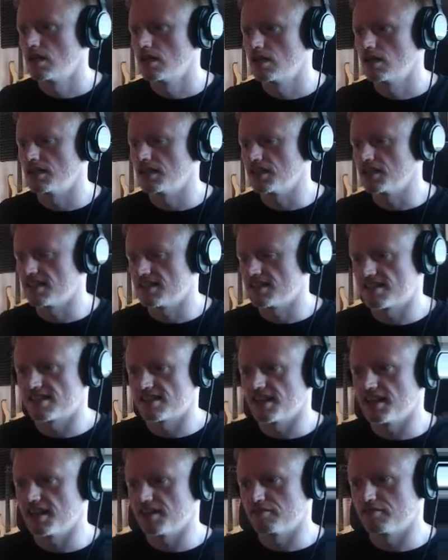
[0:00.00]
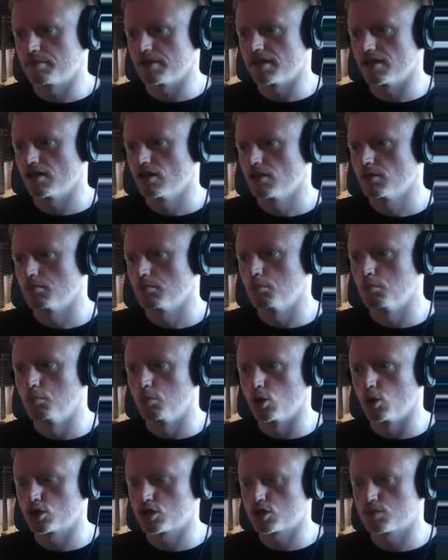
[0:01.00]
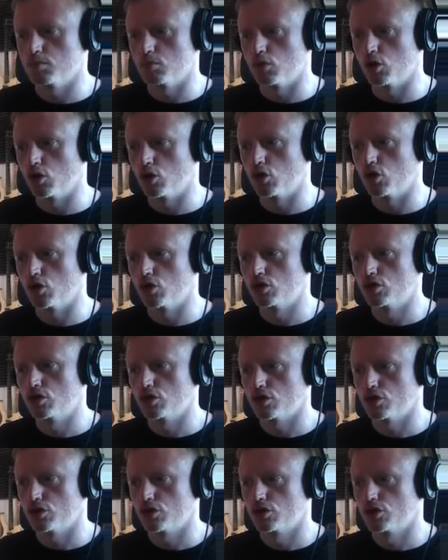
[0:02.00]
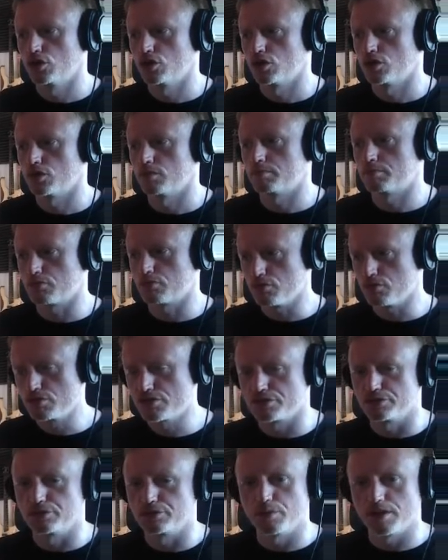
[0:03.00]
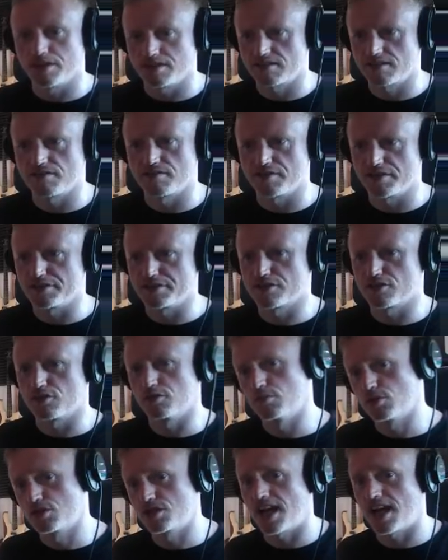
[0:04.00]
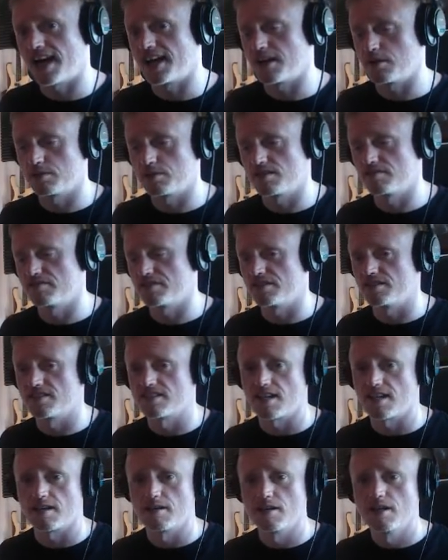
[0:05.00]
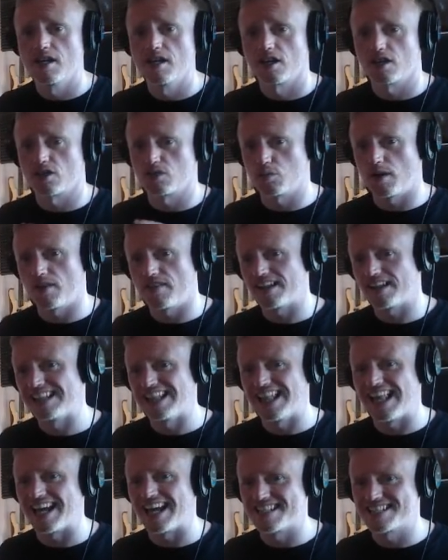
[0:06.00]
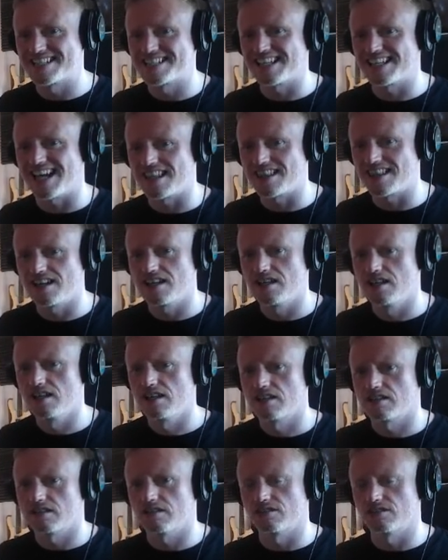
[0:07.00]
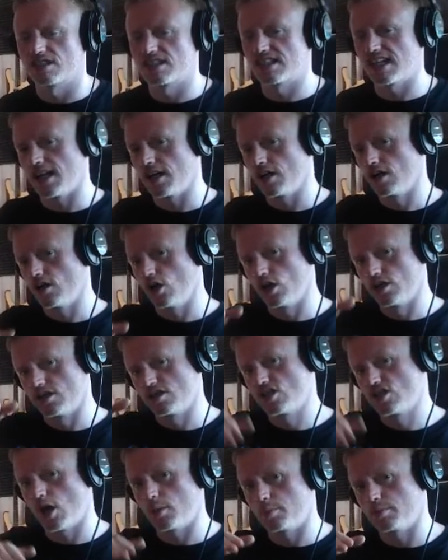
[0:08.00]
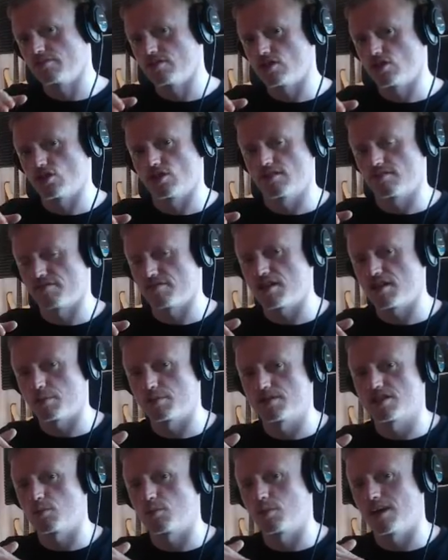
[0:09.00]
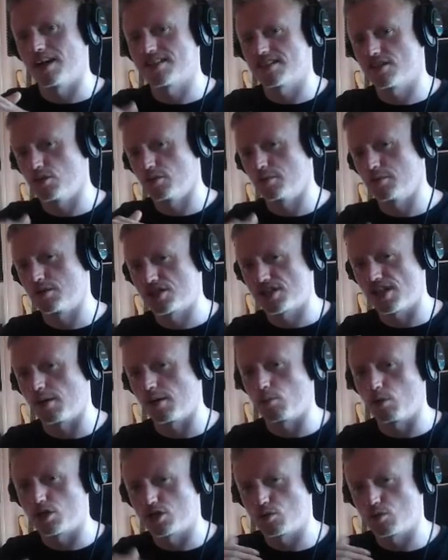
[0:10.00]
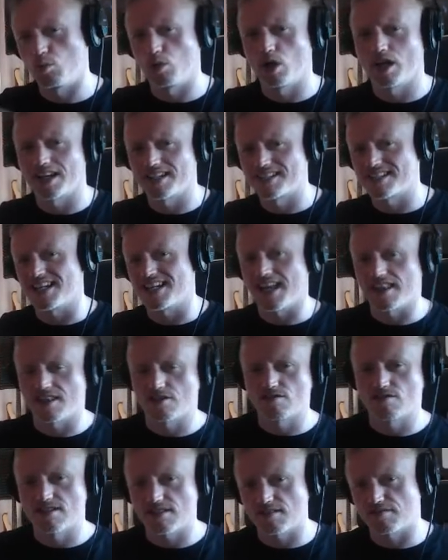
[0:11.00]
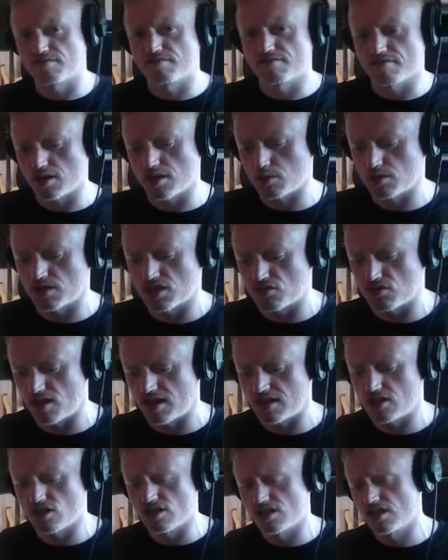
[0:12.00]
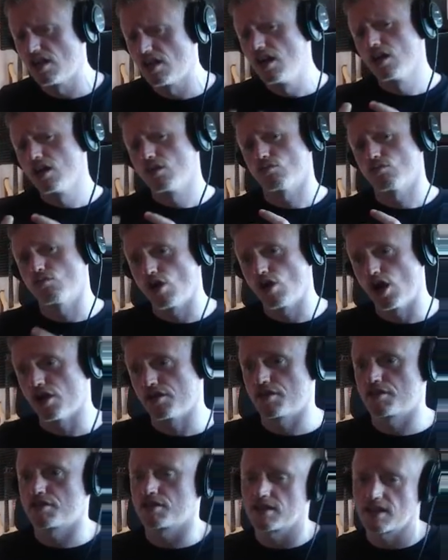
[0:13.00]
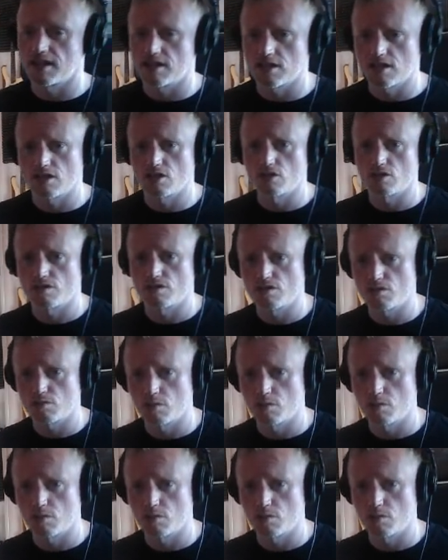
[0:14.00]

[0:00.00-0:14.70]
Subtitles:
and you can see I've been much more brutal with the filter, or much higher with the filter, because when they layer together, they'll sit on top of each other frequency wise. They almost sandwich and work together in different frequency ranges rather than getting in each other's